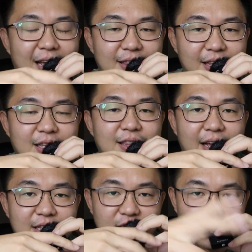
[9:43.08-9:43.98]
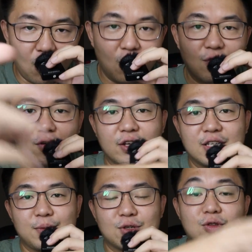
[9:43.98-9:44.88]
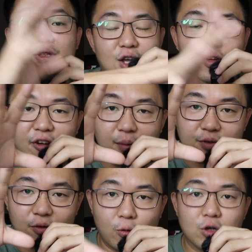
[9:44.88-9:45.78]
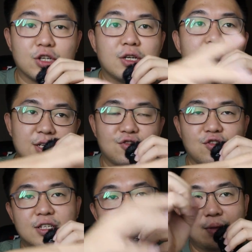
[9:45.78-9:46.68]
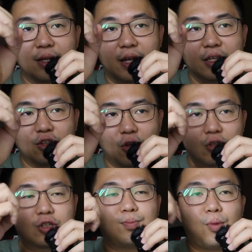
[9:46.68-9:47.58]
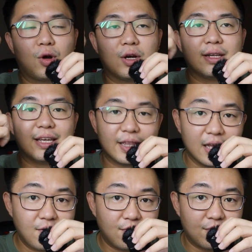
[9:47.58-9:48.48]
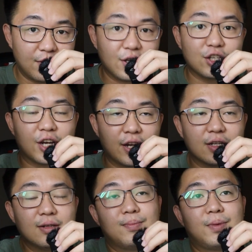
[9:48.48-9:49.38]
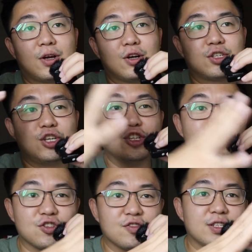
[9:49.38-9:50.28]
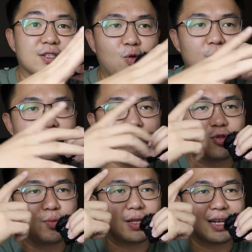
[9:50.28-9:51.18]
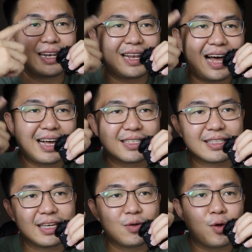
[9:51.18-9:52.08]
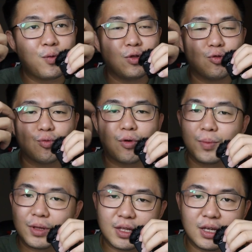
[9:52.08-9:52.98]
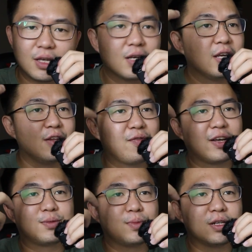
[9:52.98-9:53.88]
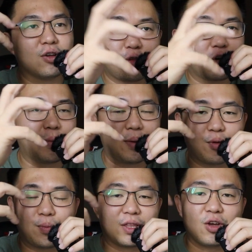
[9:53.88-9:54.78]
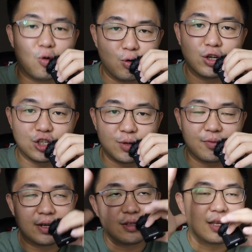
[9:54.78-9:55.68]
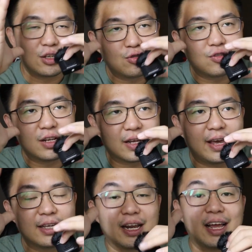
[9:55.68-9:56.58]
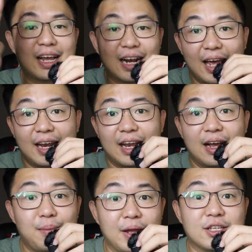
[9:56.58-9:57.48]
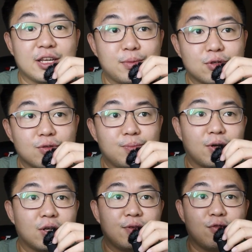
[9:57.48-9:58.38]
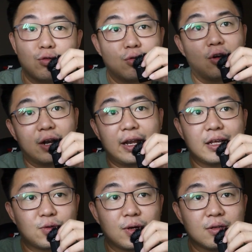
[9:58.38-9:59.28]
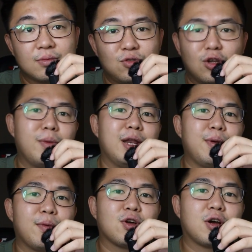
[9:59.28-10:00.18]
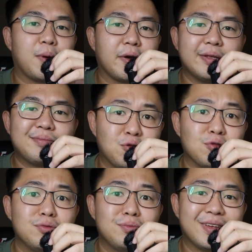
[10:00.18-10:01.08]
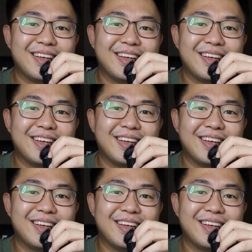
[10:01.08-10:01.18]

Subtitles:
I think that's all for this episode. Thank you very much for watching. This is truly something that is not spoken enough in the channel, because insurance always seems to be the last thing when we do property investment and we talk about property ownership, right? That is usually the case, and I'm glad that I made this episode, because if you look online as well, not many people talk about it. Cool.